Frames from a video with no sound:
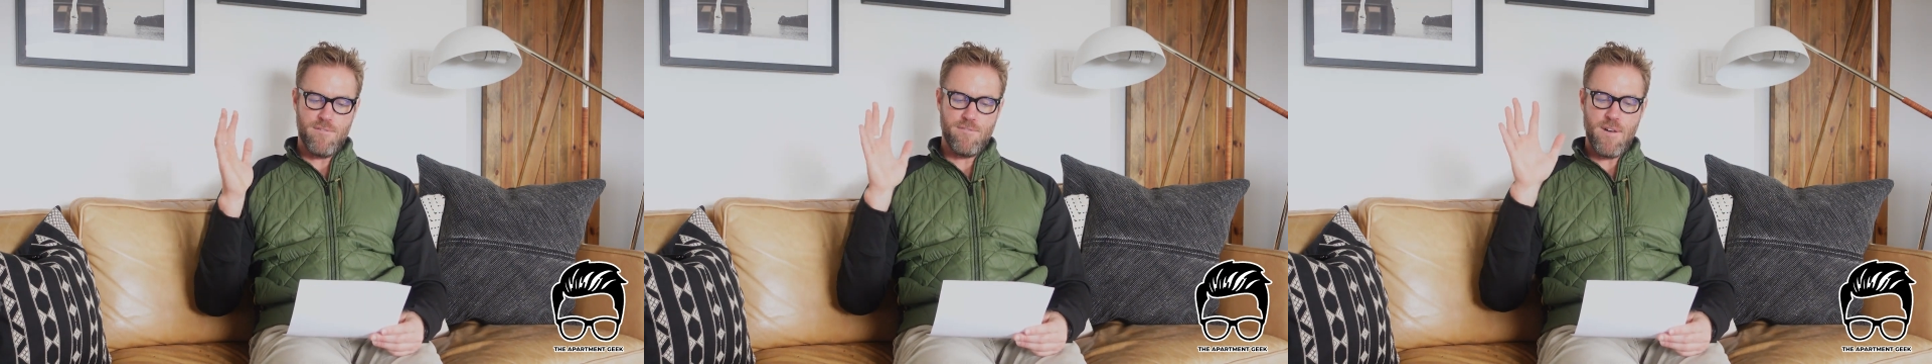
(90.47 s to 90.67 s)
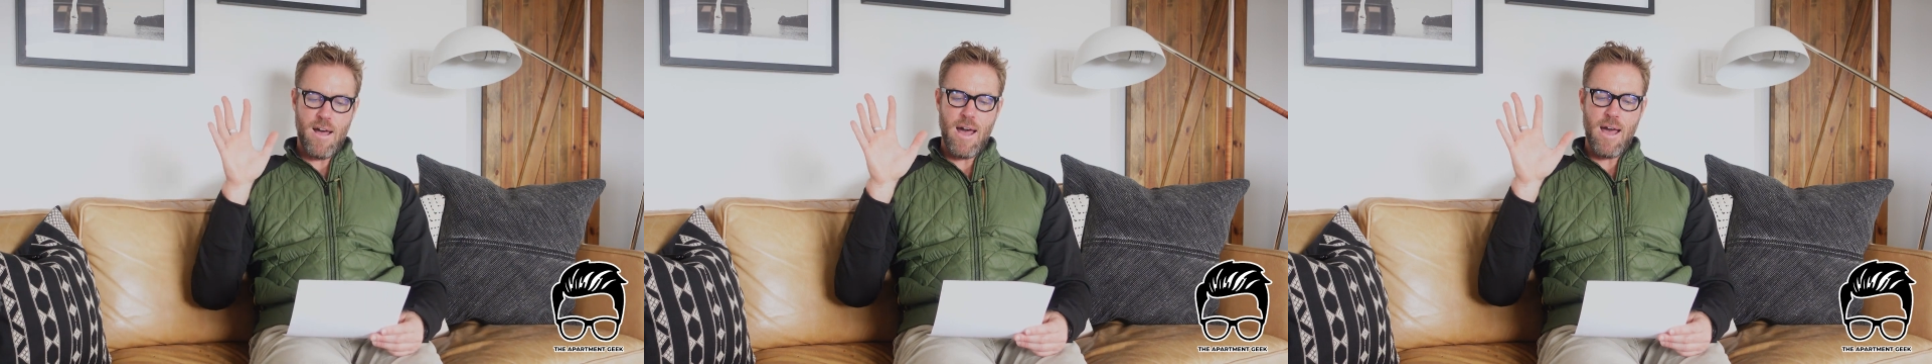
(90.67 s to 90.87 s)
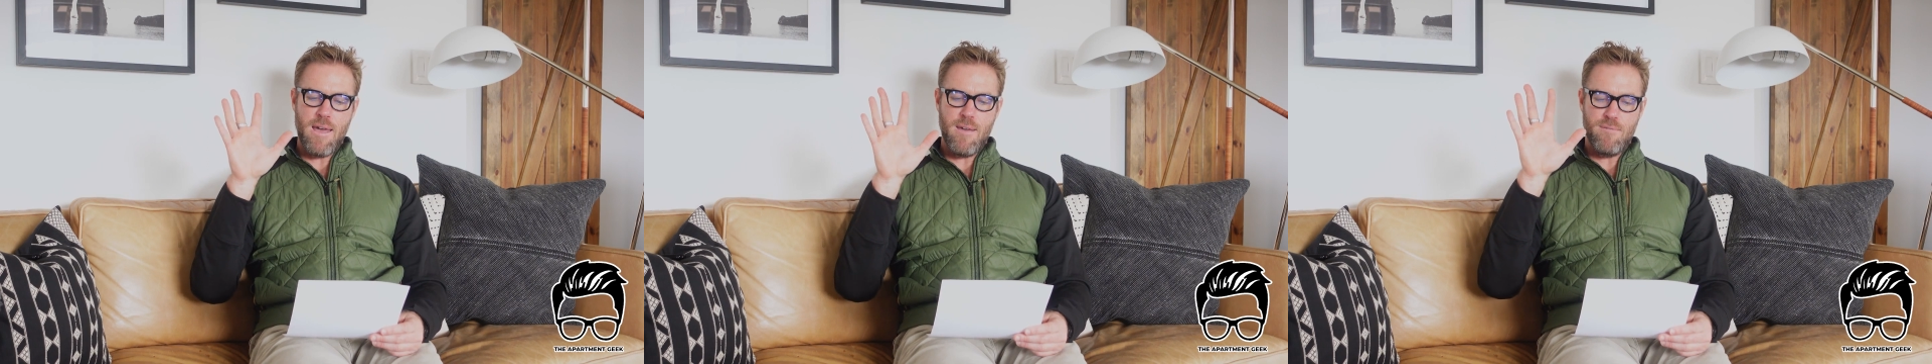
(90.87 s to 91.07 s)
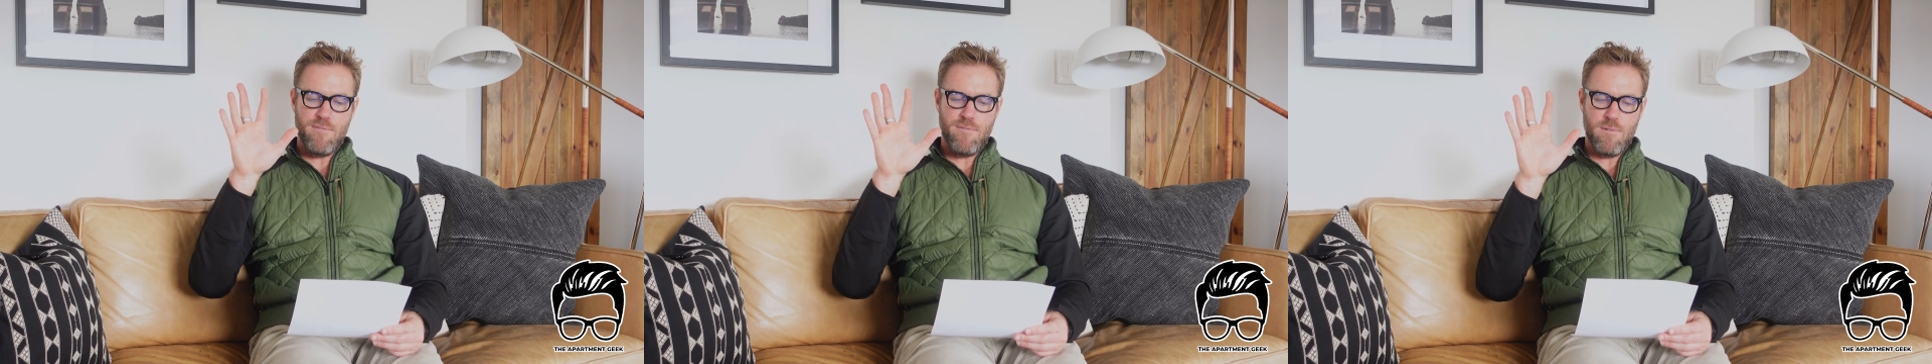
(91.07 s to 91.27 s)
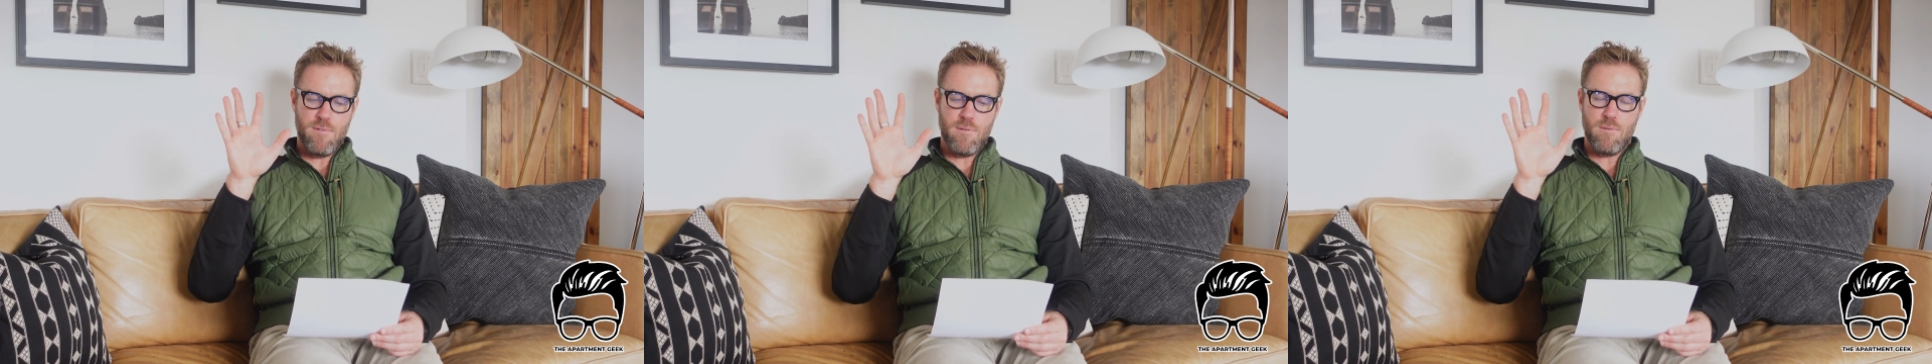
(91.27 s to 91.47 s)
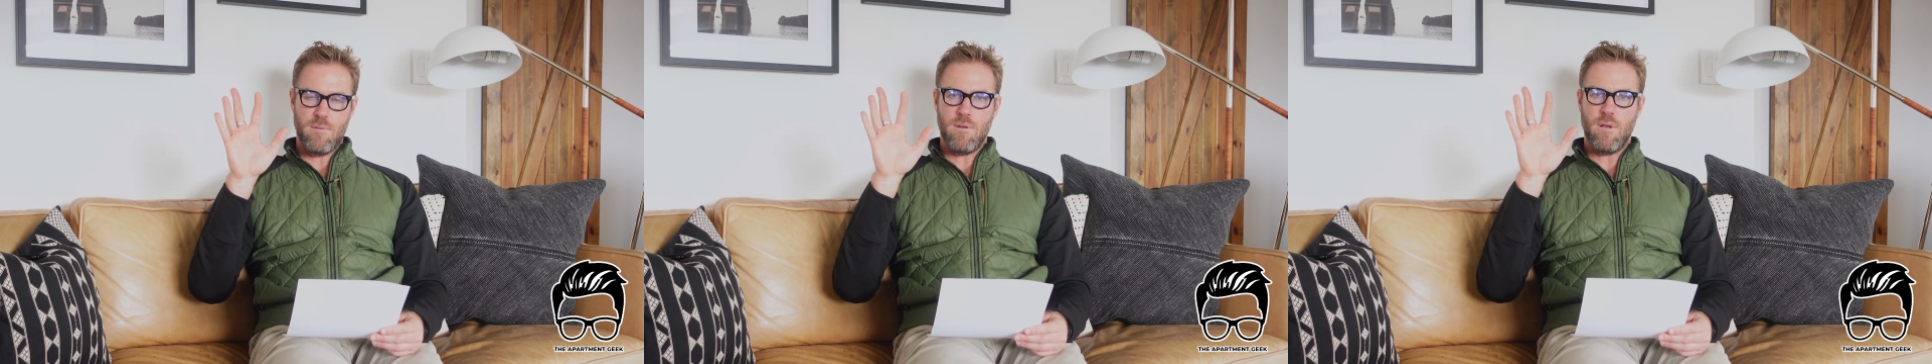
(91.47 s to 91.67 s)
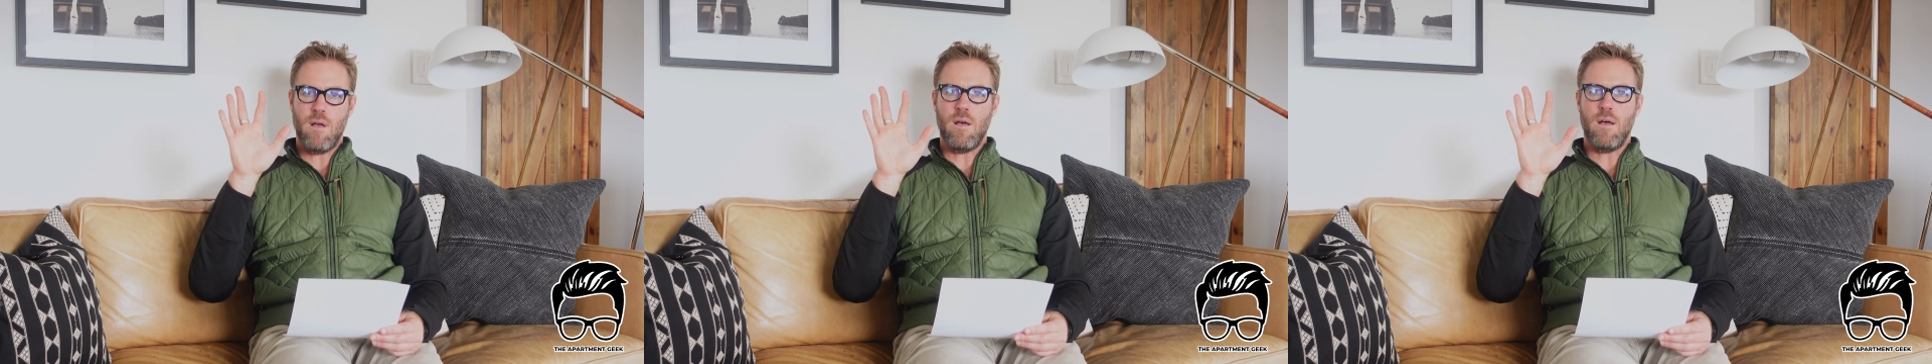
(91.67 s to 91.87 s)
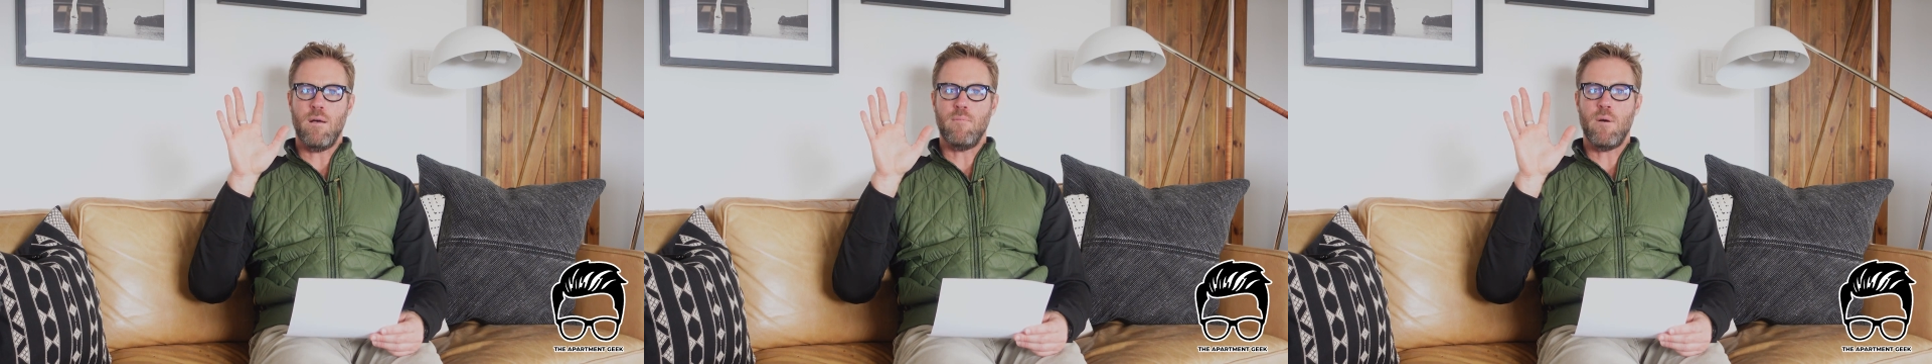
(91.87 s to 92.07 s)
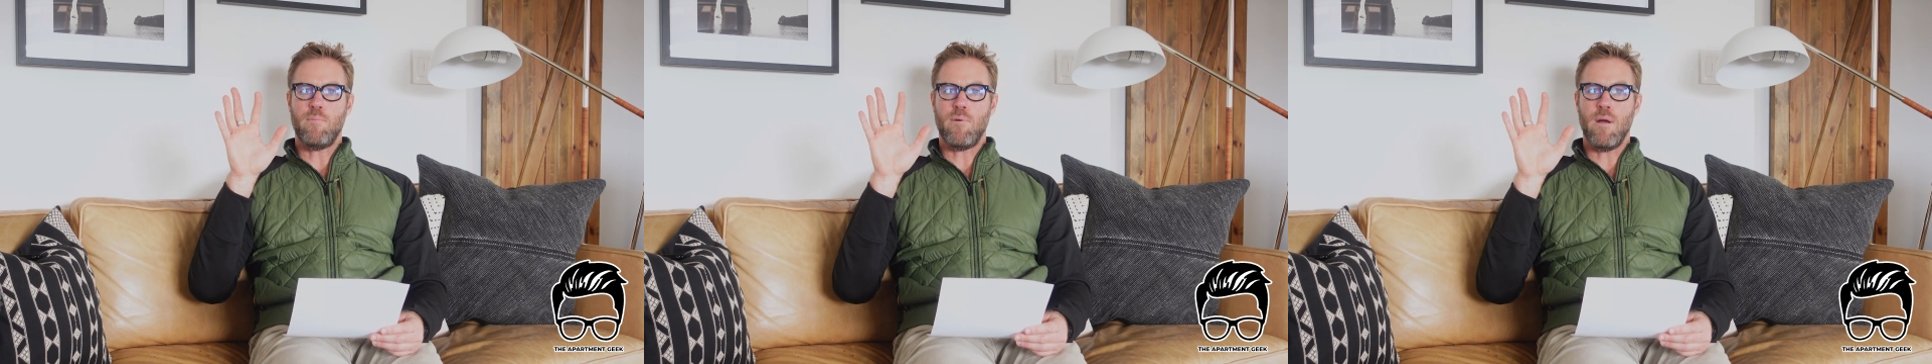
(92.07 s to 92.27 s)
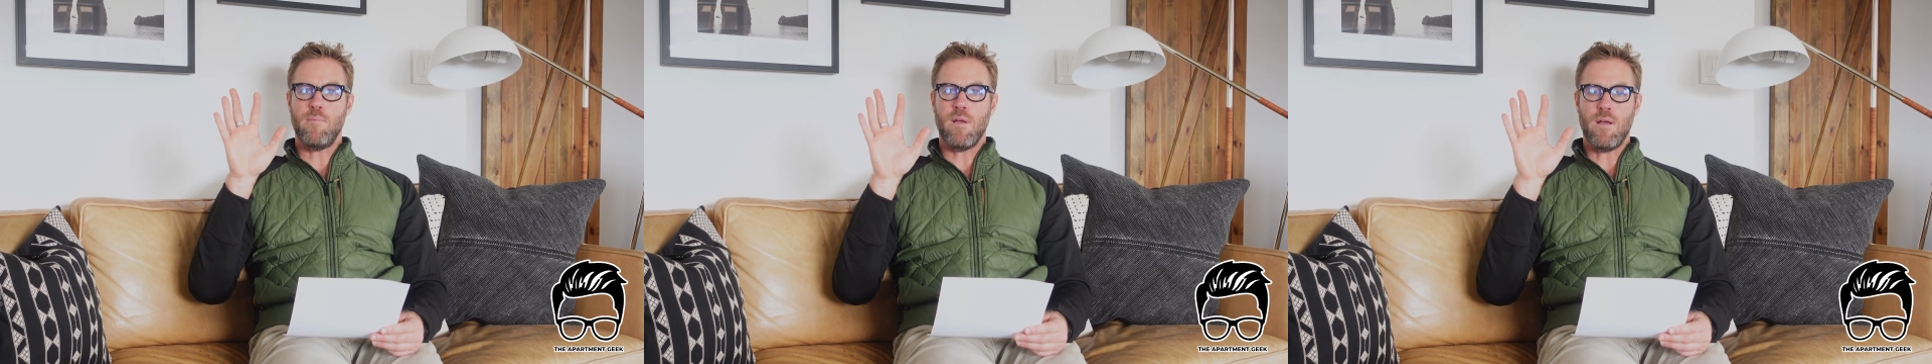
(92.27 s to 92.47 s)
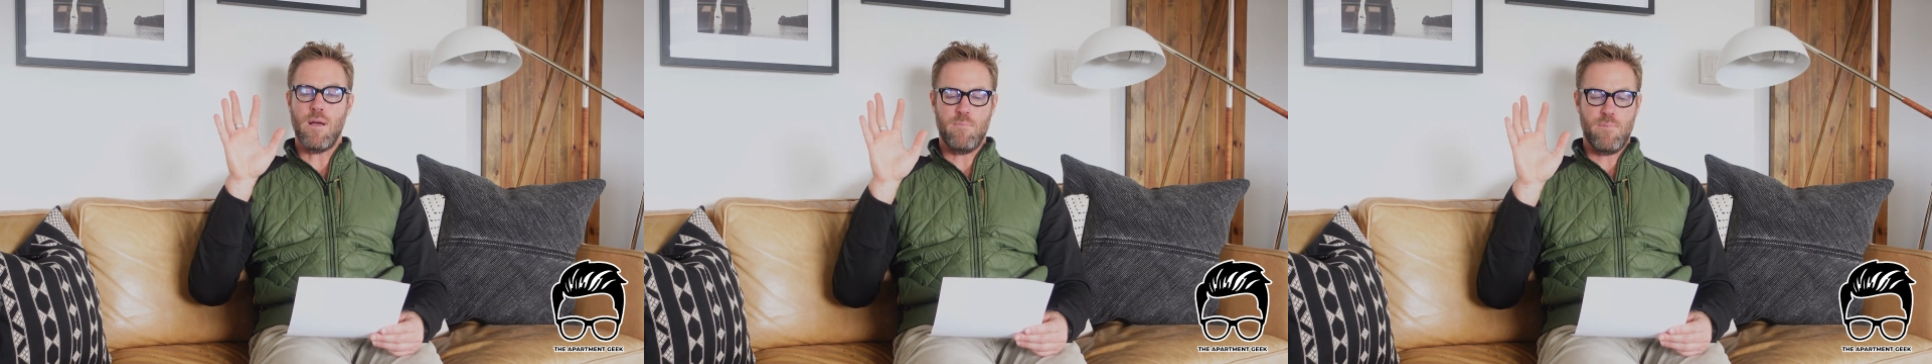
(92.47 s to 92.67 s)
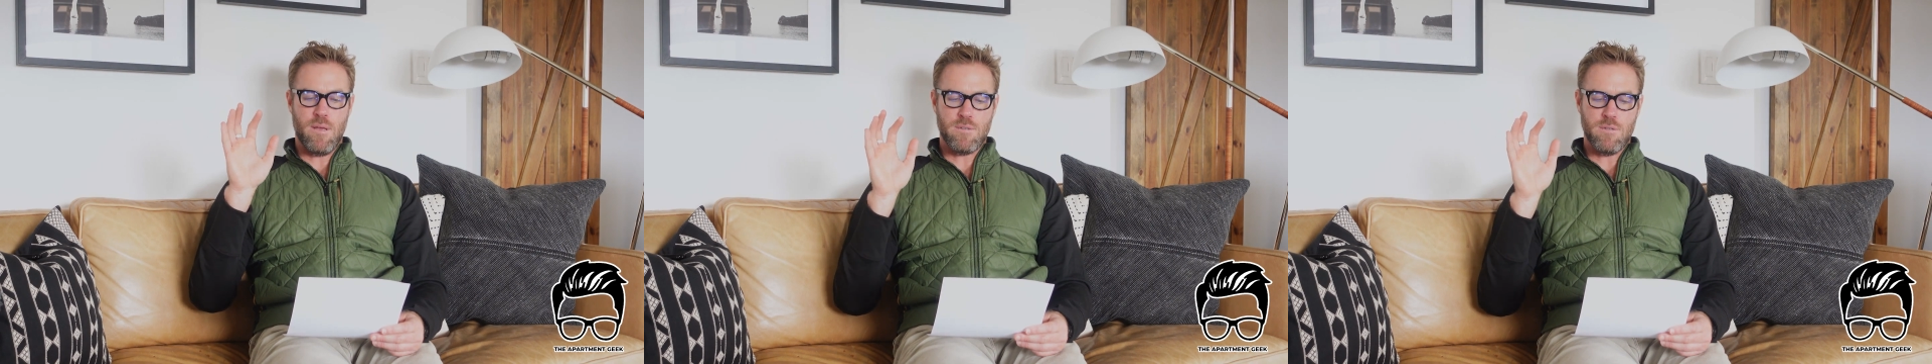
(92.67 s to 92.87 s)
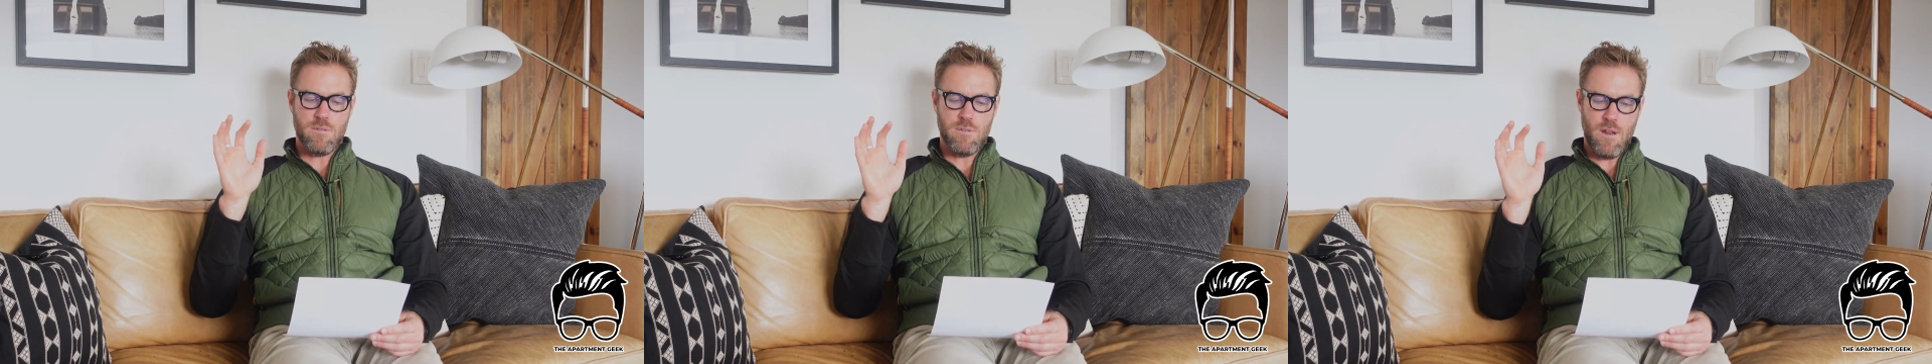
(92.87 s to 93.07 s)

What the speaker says: five apartment complexes